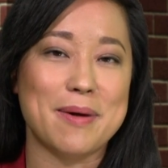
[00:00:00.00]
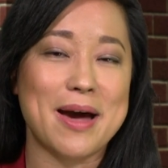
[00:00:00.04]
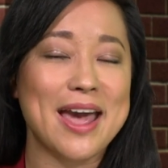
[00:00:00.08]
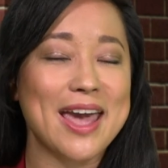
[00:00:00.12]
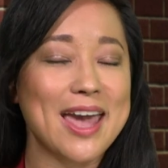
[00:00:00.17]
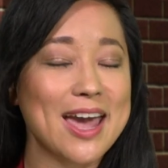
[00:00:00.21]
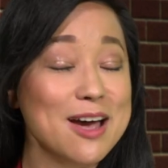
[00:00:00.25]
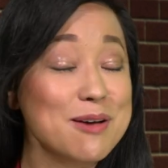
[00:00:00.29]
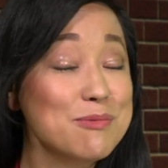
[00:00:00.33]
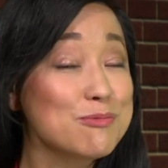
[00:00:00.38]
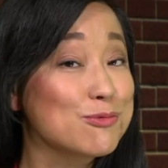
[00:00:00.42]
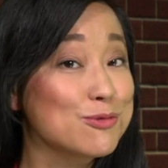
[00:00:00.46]
I
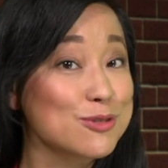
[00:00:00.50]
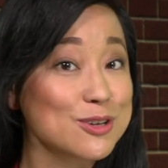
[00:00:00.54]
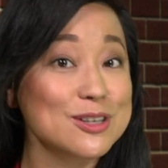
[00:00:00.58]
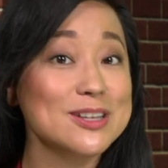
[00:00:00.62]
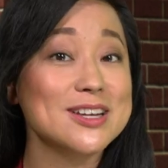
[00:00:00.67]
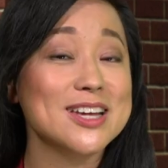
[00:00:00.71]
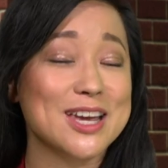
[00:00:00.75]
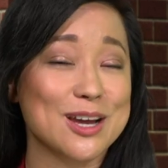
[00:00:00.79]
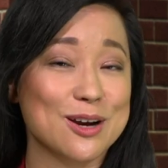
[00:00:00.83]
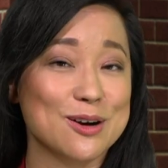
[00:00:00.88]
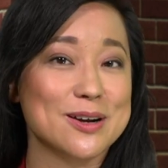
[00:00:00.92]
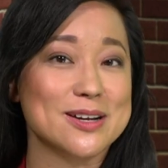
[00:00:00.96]
am
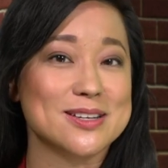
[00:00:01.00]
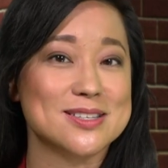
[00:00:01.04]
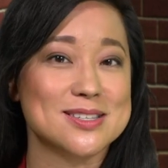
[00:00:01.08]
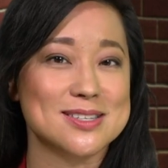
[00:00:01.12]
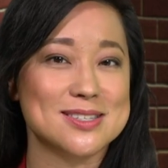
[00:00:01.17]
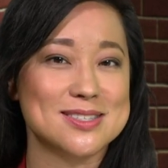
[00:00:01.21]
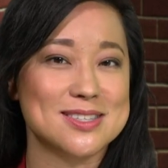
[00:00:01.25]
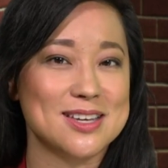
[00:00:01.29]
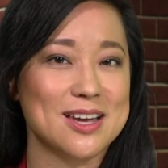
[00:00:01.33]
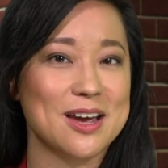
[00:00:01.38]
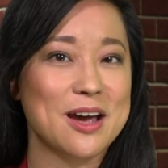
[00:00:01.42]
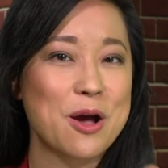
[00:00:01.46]
really curious to
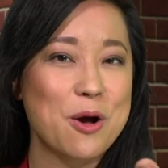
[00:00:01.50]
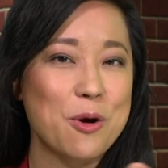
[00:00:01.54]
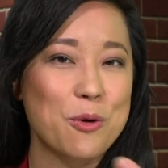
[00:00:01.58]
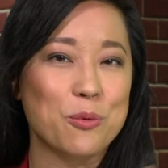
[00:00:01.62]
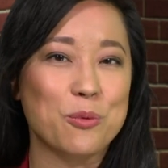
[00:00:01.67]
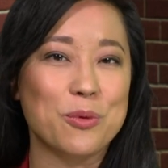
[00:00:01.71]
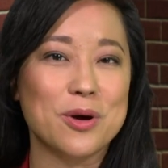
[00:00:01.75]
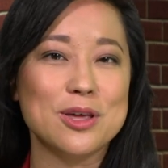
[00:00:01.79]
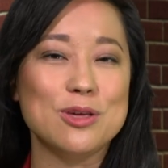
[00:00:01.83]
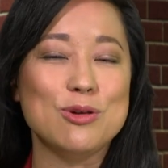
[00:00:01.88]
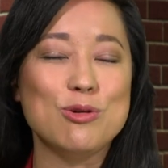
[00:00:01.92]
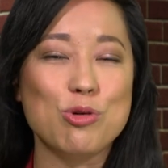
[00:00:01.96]
see
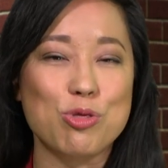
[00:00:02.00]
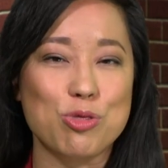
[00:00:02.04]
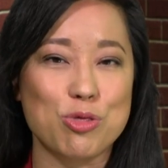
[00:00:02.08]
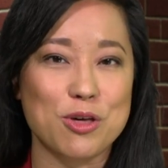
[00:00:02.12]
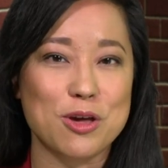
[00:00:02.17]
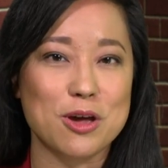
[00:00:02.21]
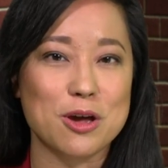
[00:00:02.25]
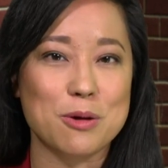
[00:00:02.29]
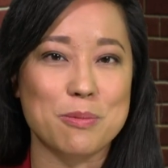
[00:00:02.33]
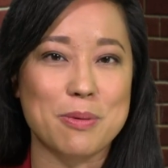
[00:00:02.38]
what you think